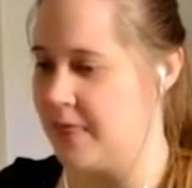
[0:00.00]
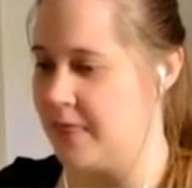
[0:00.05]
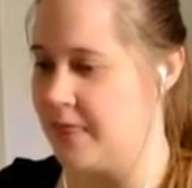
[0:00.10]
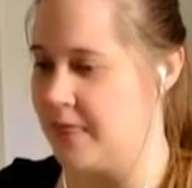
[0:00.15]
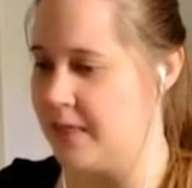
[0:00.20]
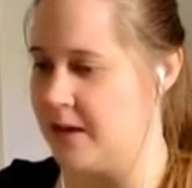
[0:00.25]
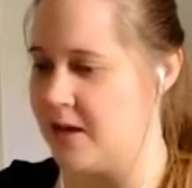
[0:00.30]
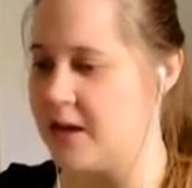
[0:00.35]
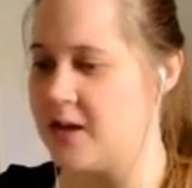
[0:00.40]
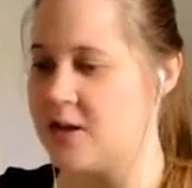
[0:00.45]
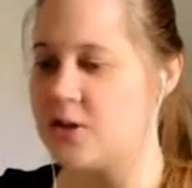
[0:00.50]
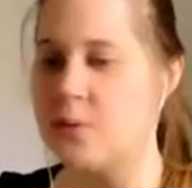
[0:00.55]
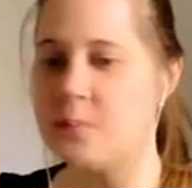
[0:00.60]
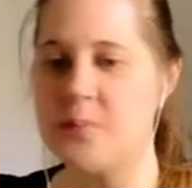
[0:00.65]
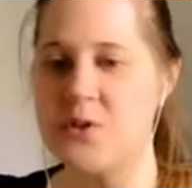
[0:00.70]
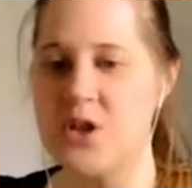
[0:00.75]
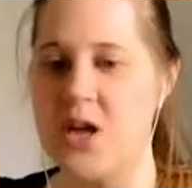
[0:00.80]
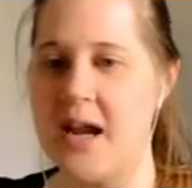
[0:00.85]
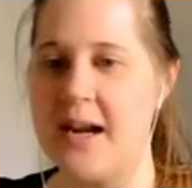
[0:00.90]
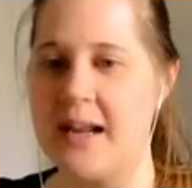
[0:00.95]
You can
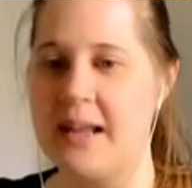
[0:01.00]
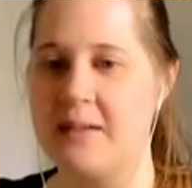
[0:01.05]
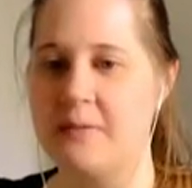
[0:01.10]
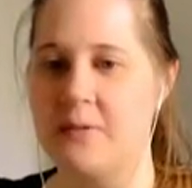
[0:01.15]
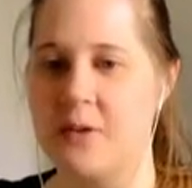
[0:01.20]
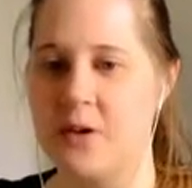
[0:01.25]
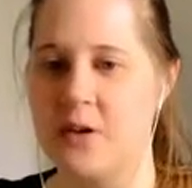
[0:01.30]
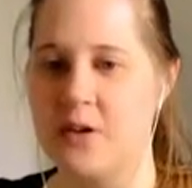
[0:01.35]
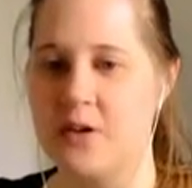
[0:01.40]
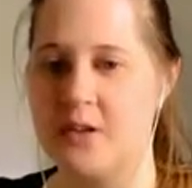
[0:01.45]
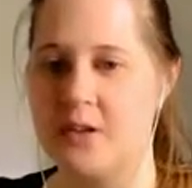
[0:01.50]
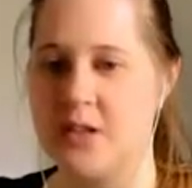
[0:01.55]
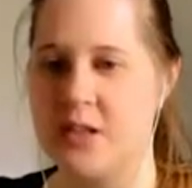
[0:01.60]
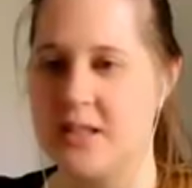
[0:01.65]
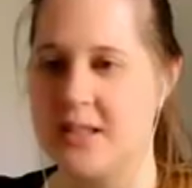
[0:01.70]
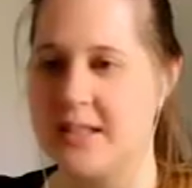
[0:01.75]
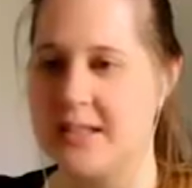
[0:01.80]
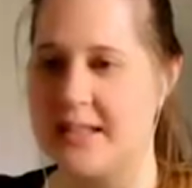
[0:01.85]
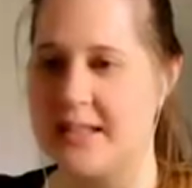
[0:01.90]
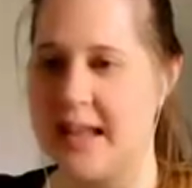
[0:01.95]
stop chatting for
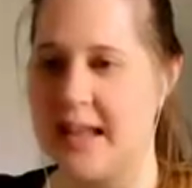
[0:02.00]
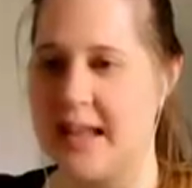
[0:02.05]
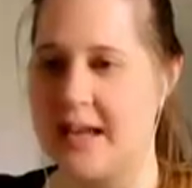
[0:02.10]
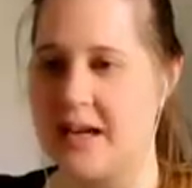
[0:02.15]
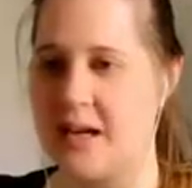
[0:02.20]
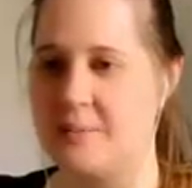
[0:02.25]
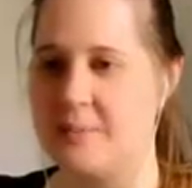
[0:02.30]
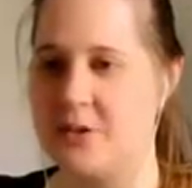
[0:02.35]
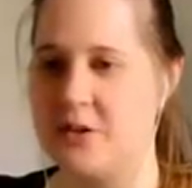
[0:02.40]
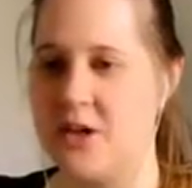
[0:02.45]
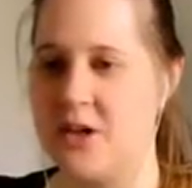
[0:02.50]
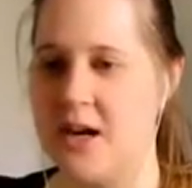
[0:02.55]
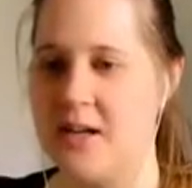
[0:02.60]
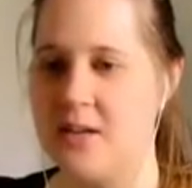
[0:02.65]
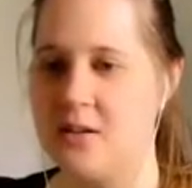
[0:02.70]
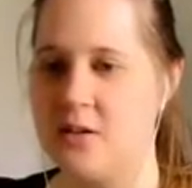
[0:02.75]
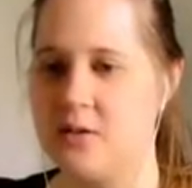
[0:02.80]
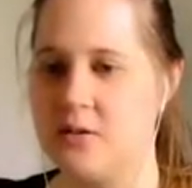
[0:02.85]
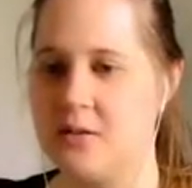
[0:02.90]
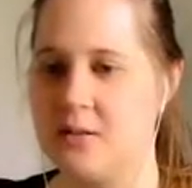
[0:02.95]
just a second. I'm trying
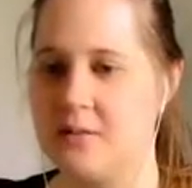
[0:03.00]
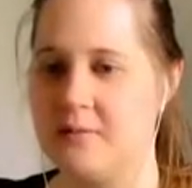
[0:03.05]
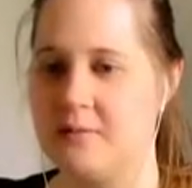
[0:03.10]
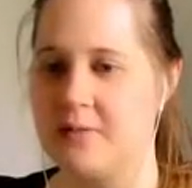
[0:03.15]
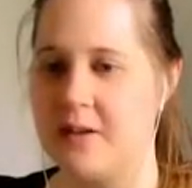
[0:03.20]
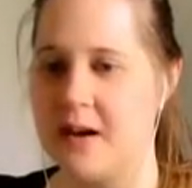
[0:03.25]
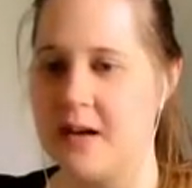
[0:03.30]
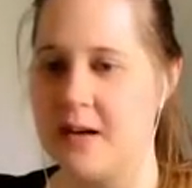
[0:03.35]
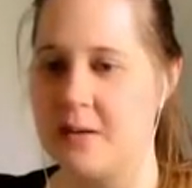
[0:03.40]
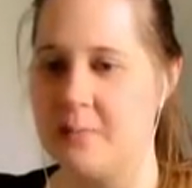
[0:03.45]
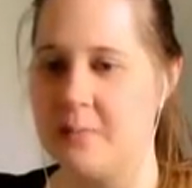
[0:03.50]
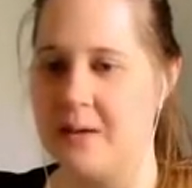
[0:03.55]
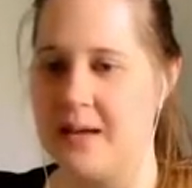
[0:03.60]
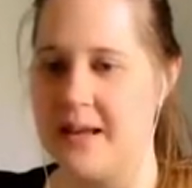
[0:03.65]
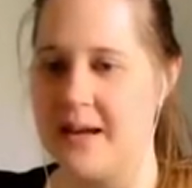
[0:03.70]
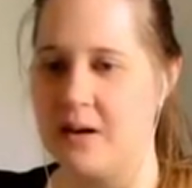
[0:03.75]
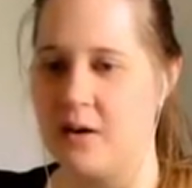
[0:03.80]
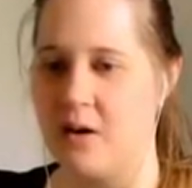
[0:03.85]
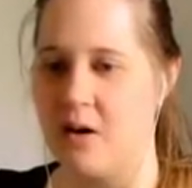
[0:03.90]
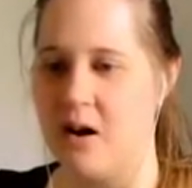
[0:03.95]
to find him
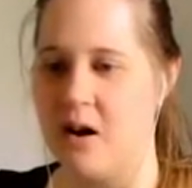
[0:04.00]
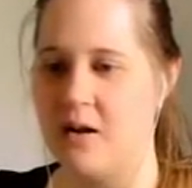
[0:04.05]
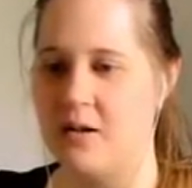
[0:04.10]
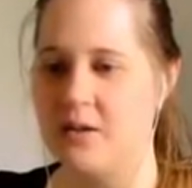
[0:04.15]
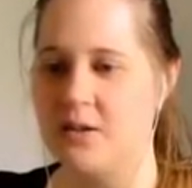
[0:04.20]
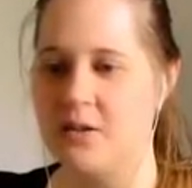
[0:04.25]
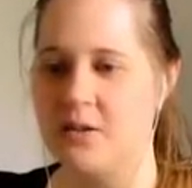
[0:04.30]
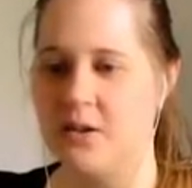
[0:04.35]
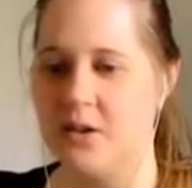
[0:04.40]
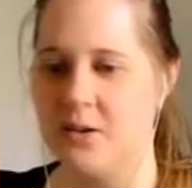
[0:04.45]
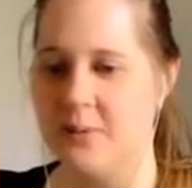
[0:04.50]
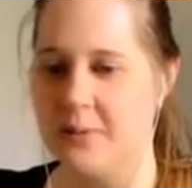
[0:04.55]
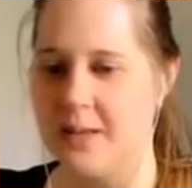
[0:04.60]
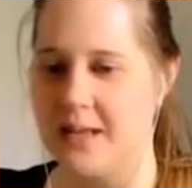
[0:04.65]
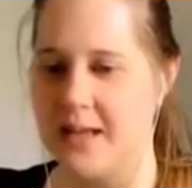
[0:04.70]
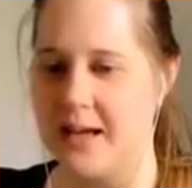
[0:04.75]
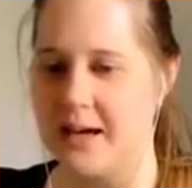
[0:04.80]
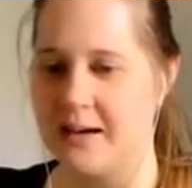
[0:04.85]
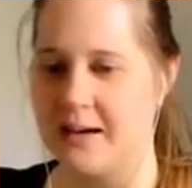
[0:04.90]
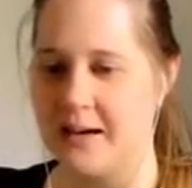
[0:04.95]
later on so we
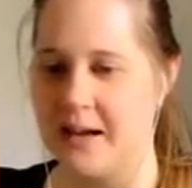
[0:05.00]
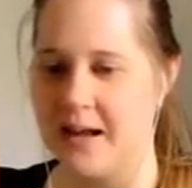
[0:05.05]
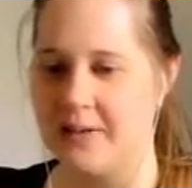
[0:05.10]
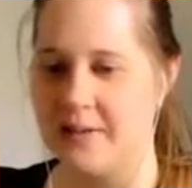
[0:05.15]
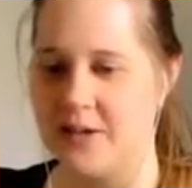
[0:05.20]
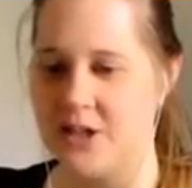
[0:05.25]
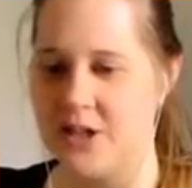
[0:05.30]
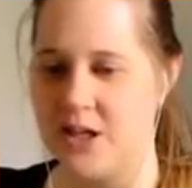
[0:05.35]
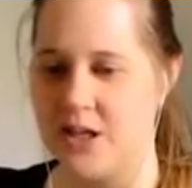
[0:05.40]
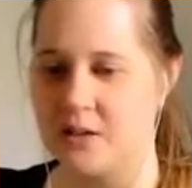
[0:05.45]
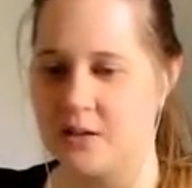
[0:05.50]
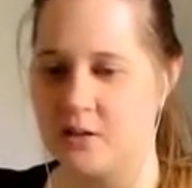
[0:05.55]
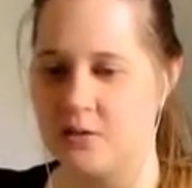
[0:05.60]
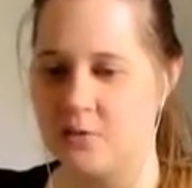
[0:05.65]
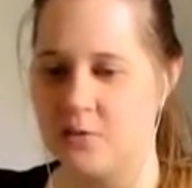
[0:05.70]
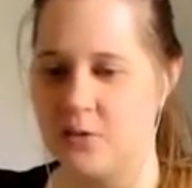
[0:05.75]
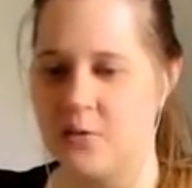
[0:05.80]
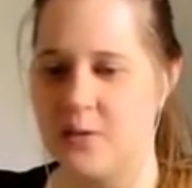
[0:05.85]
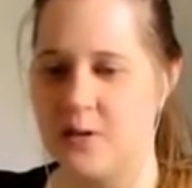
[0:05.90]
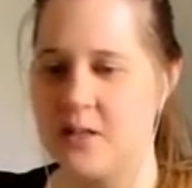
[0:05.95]
can have a chat to
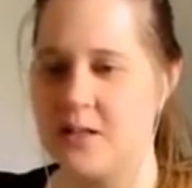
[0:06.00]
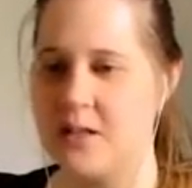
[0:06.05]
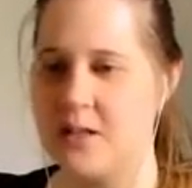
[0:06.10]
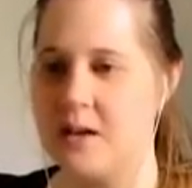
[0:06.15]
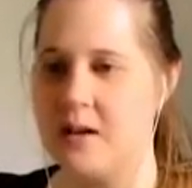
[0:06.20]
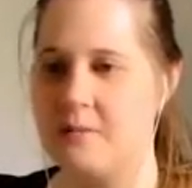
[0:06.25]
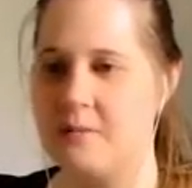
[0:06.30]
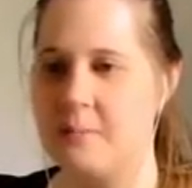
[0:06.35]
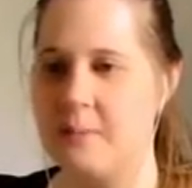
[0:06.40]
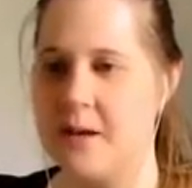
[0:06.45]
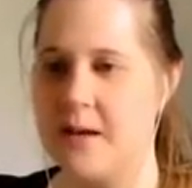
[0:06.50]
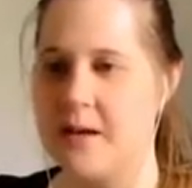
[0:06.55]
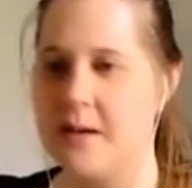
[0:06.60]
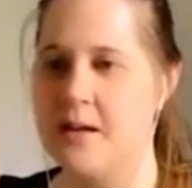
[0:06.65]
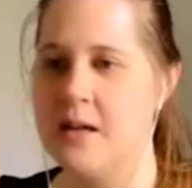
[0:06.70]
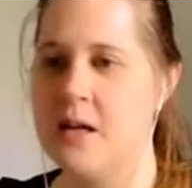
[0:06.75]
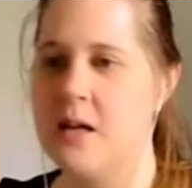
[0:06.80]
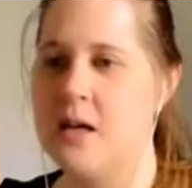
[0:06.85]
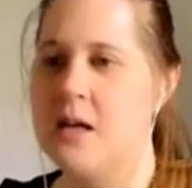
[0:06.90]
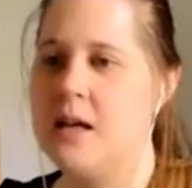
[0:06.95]
Rue and stuff, but
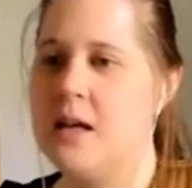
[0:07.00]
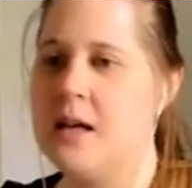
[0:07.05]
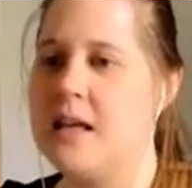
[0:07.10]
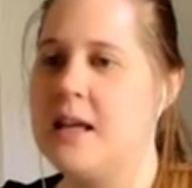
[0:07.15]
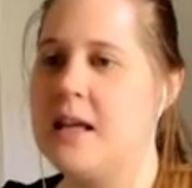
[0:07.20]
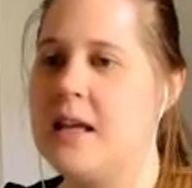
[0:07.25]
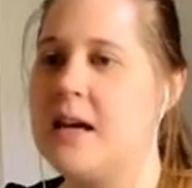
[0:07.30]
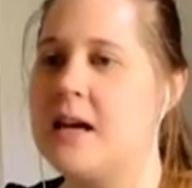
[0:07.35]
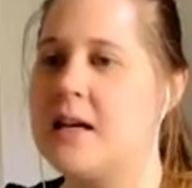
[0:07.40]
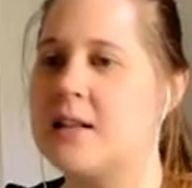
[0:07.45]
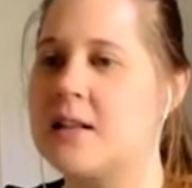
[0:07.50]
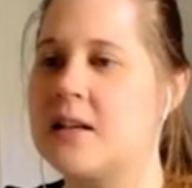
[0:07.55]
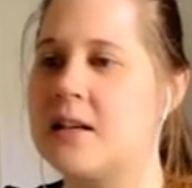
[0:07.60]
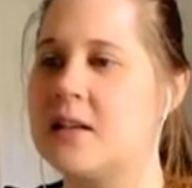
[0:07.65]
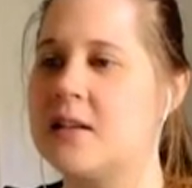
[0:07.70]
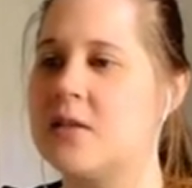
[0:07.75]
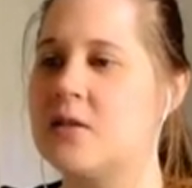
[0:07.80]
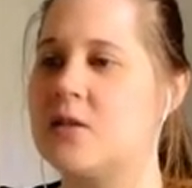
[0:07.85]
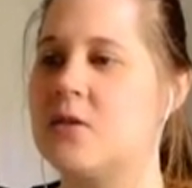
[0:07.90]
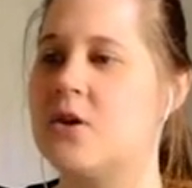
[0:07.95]
he asked us
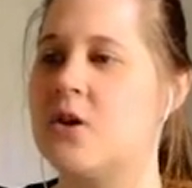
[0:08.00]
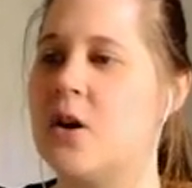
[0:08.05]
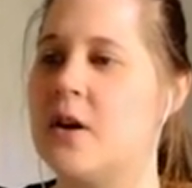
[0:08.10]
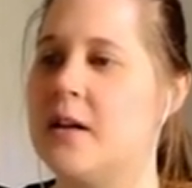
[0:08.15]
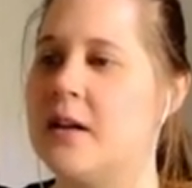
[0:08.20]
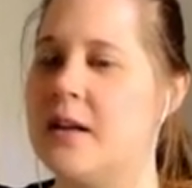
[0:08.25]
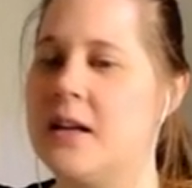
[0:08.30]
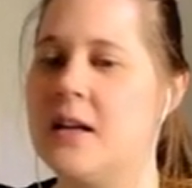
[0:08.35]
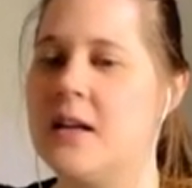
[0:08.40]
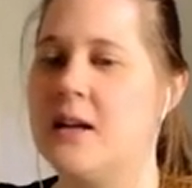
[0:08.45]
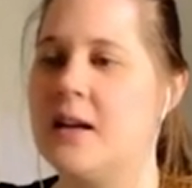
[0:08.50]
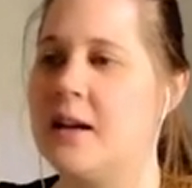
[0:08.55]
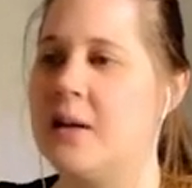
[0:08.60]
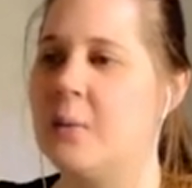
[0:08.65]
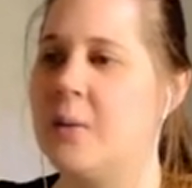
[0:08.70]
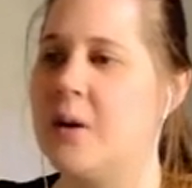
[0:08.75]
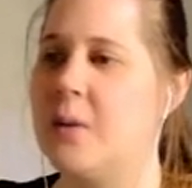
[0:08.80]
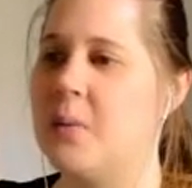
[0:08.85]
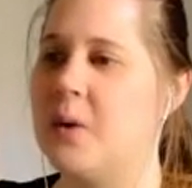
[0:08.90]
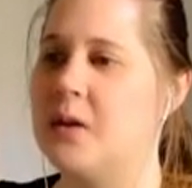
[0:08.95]
to join here and
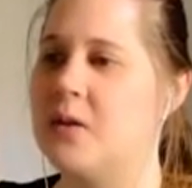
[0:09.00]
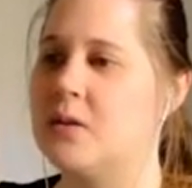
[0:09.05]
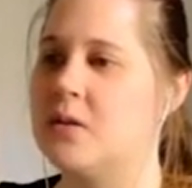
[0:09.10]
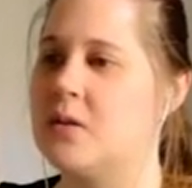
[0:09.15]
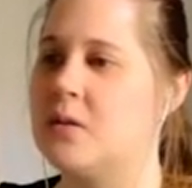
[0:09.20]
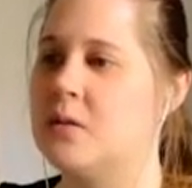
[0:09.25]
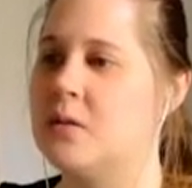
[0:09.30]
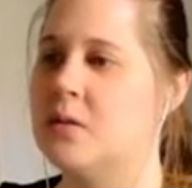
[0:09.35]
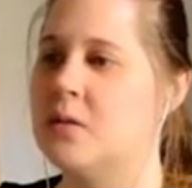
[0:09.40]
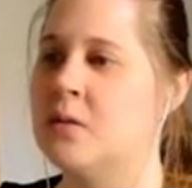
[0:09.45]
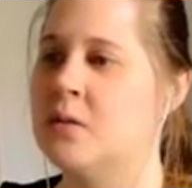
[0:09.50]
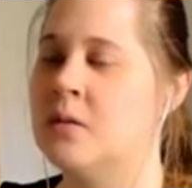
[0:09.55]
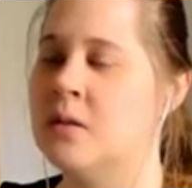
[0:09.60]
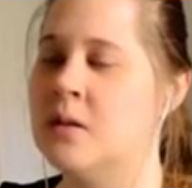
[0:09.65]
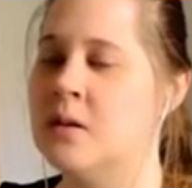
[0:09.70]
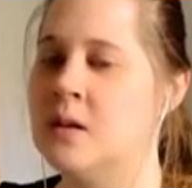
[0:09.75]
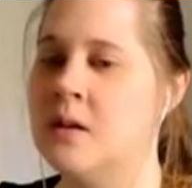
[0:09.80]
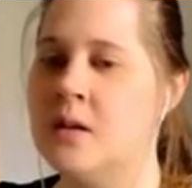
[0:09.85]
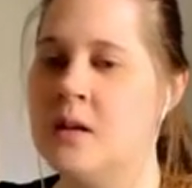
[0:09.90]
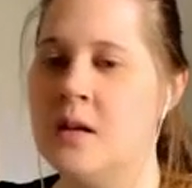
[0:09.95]
we want to
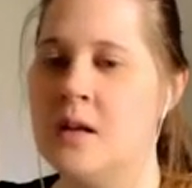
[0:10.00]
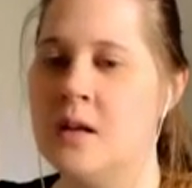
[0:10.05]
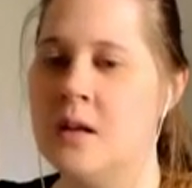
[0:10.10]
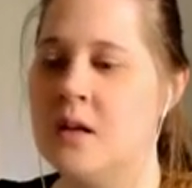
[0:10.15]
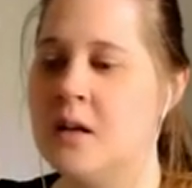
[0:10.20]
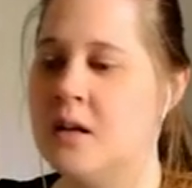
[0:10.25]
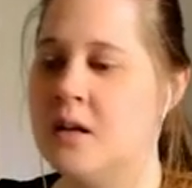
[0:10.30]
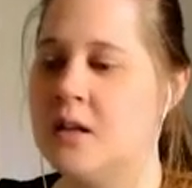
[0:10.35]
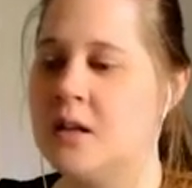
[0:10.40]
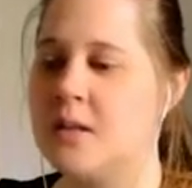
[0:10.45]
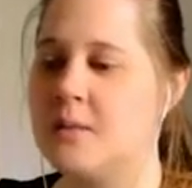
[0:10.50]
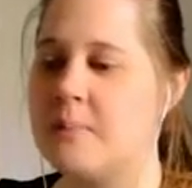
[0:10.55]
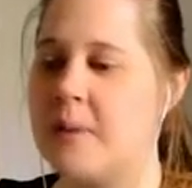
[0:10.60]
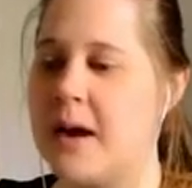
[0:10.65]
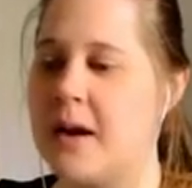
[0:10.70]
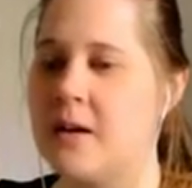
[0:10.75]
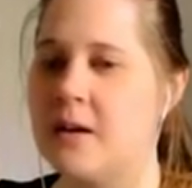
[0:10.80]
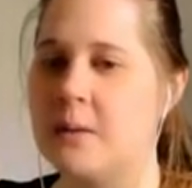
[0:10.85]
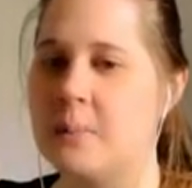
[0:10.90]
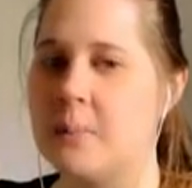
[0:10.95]

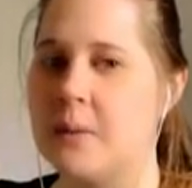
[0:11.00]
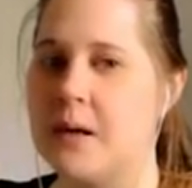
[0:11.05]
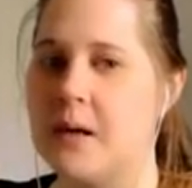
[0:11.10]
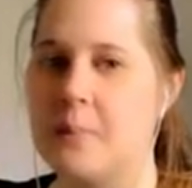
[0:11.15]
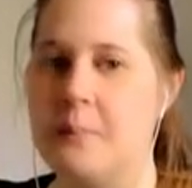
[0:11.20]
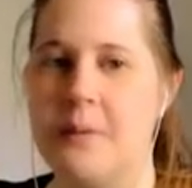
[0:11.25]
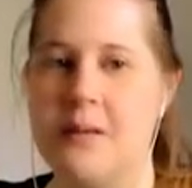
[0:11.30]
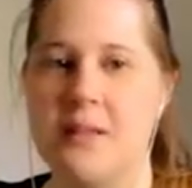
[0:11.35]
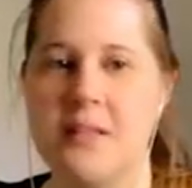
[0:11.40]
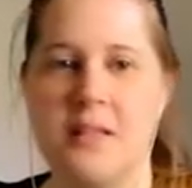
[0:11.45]
buy an apartment.